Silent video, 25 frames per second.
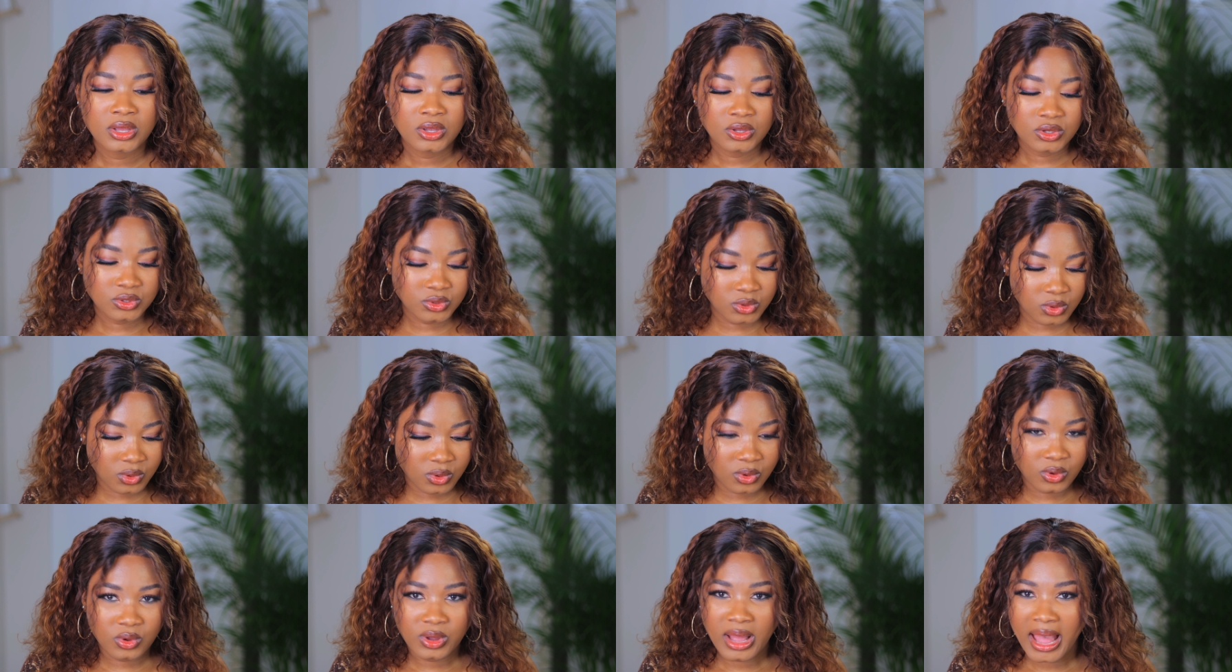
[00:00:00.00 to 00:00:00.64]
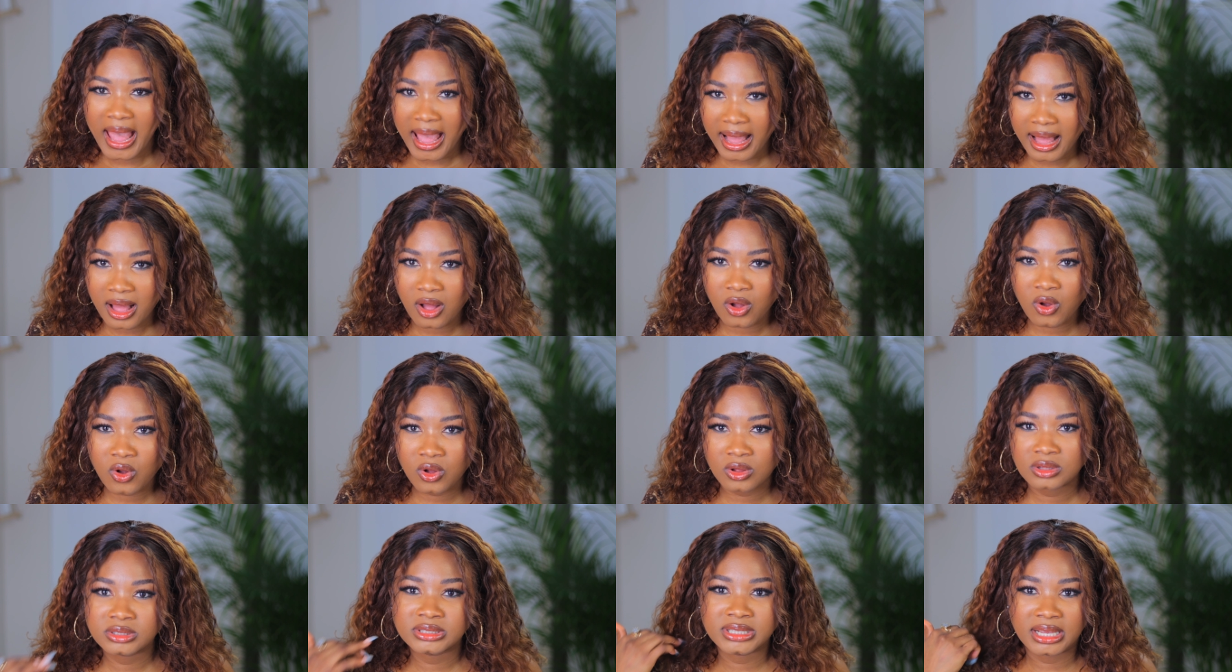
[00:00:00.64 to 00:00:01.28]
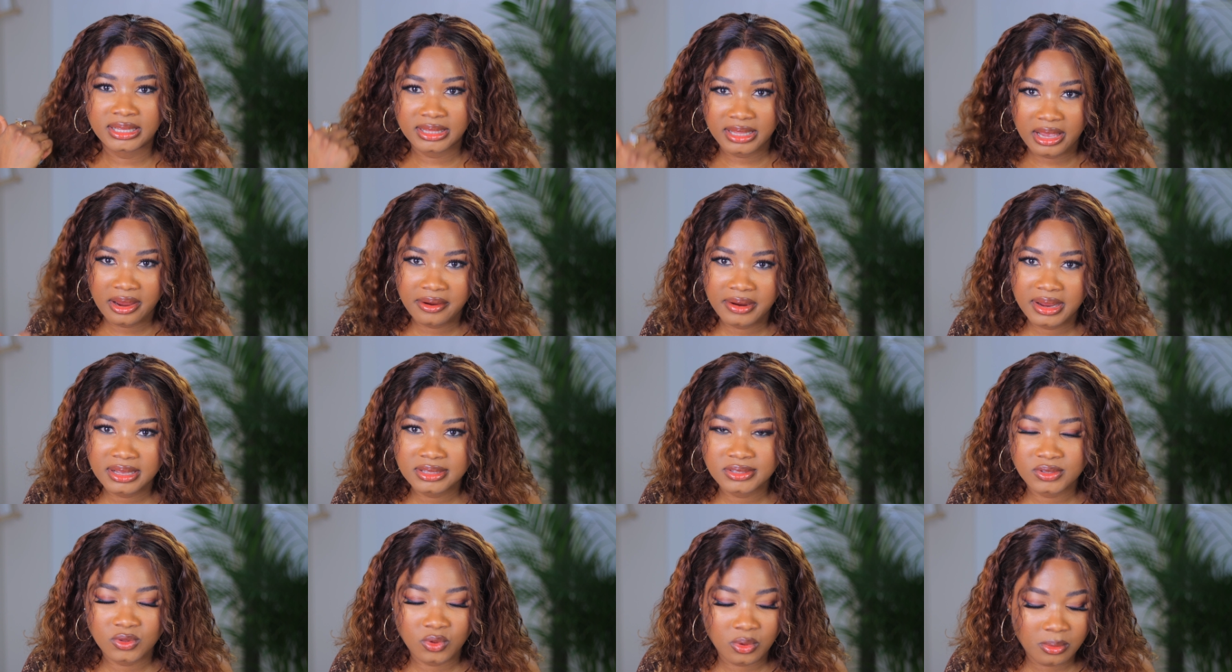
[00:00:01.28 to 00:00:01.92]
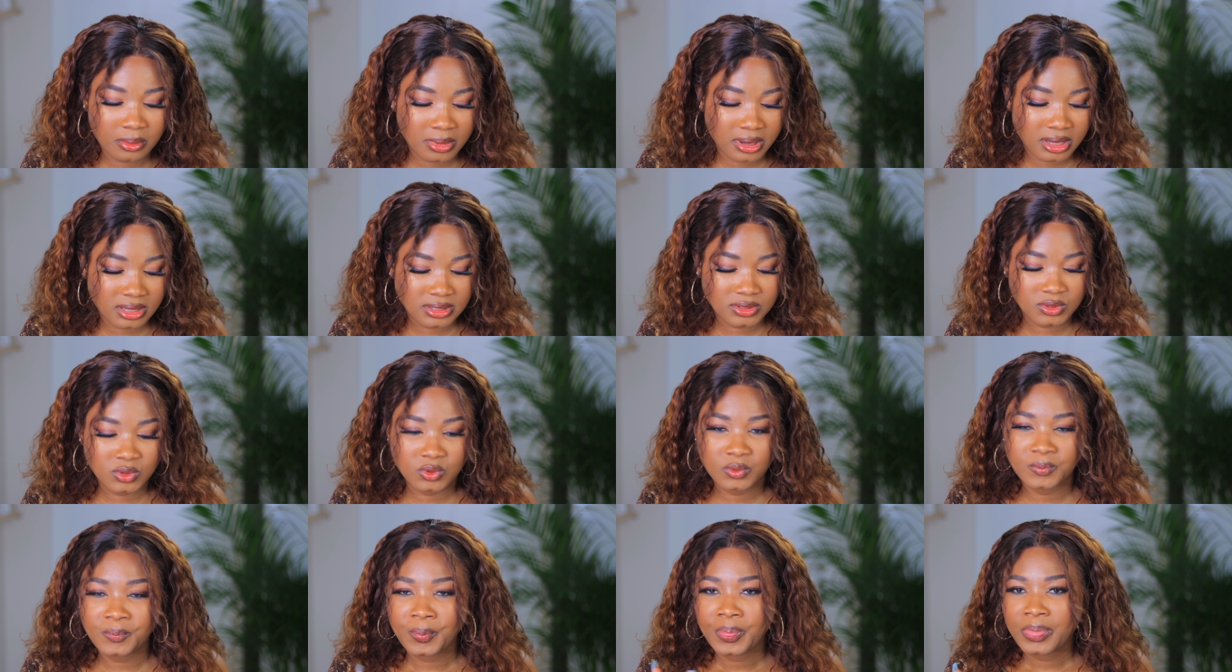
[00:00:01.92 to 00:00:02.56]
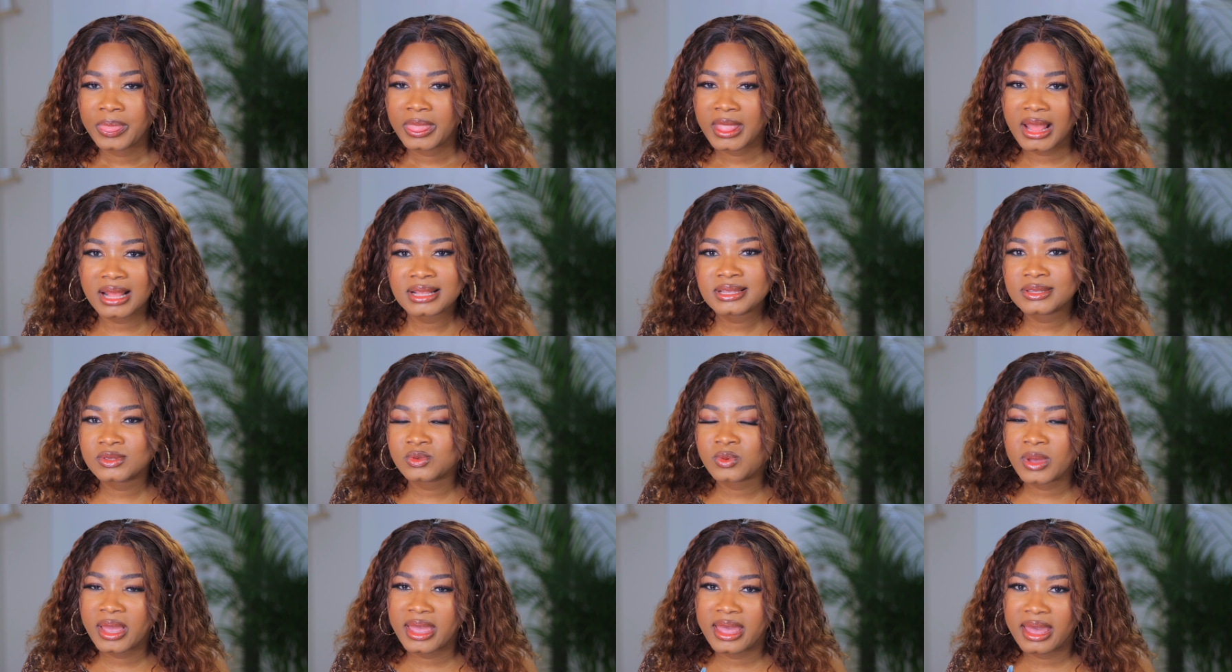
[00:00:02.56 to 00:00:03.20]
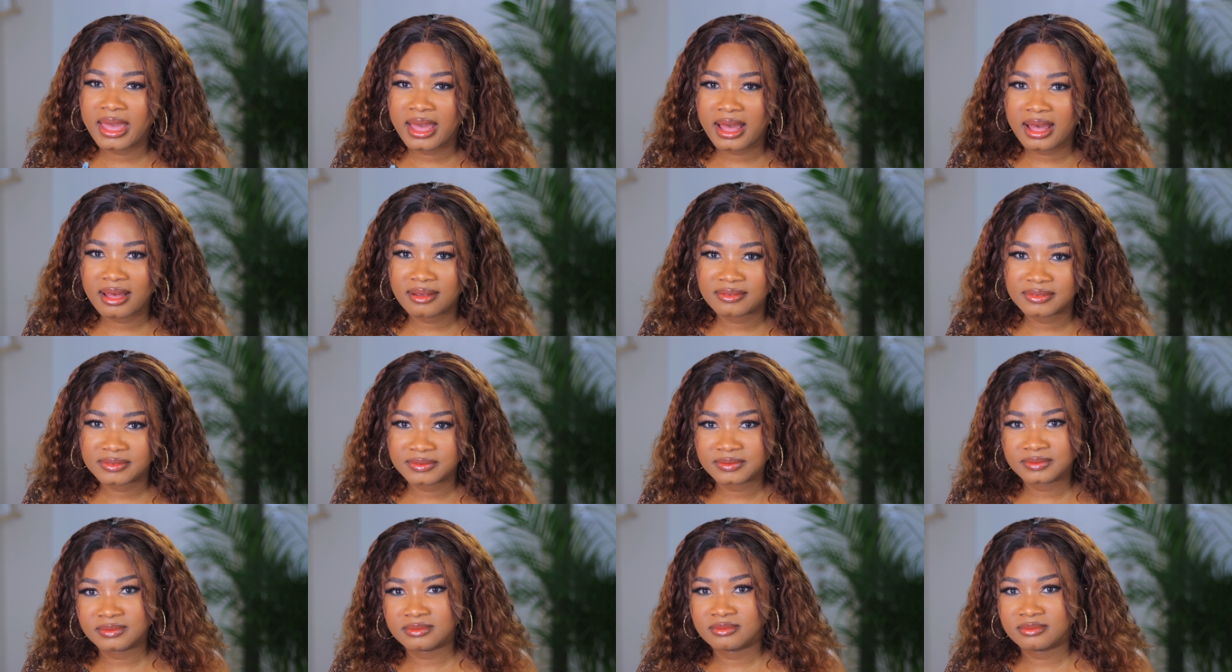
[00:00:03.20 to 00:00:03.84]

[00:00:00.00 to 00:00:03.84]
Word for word: so i can call their direct number so that is why i have